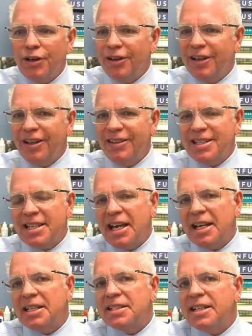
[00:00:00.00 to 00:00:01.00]
you're getting these
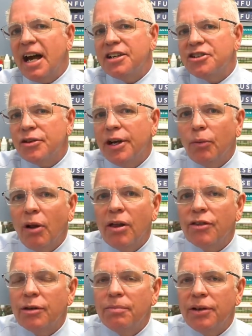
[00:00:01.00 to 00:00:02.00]
headaches and eye strain while
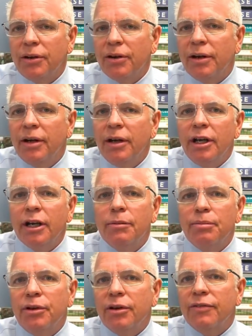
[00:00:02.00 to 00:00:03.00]
on the
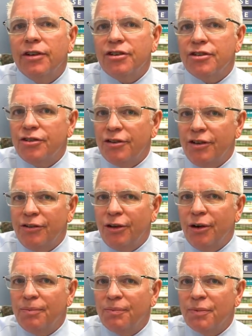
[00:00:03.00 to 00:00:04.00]
computer vision
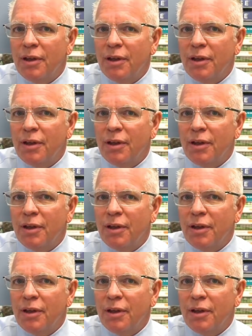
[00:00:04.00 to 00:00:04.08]
syndrome.